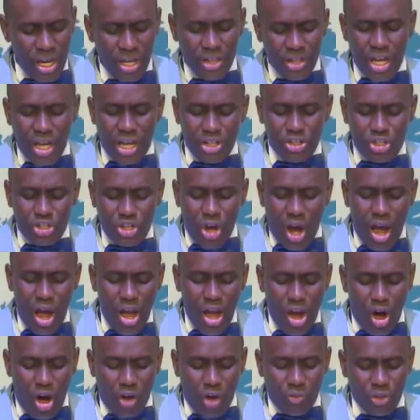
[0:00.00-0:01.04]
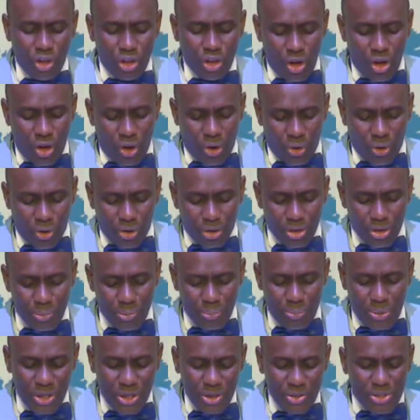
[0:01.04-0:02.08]
The joy of the
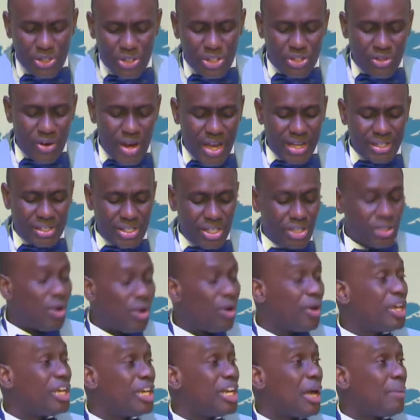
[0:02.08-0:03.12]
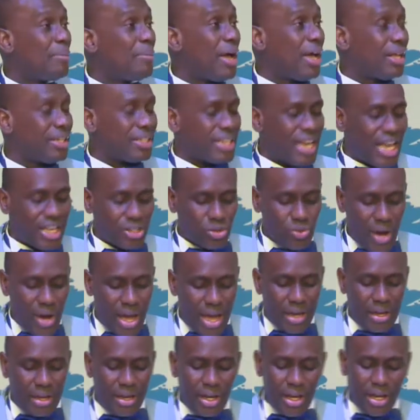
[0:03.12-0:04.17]
Lord builds strength in your inner man. That's
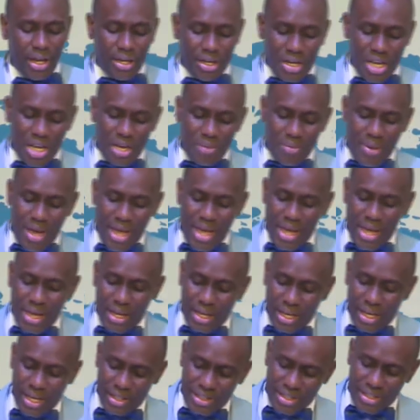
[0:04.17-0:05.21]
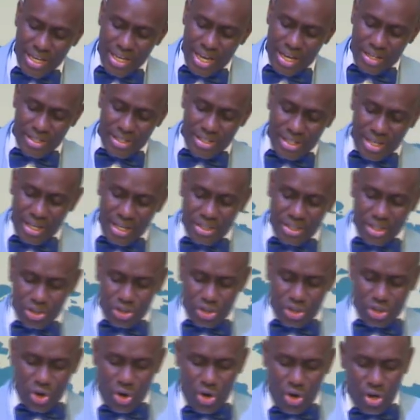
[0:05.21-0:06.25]
why Nehemiah 8:10 said, the
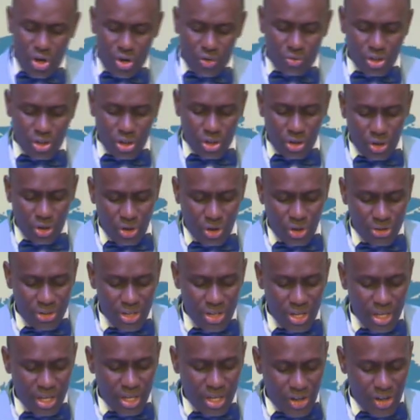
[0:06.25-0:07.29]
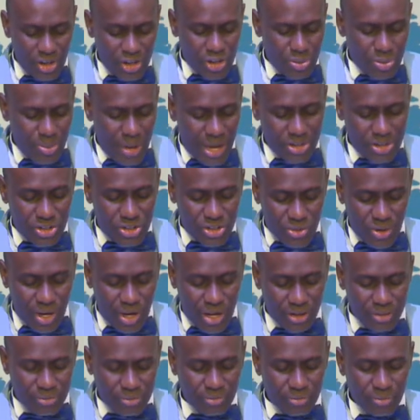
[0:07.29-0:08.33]
joy of the Lord is my strength.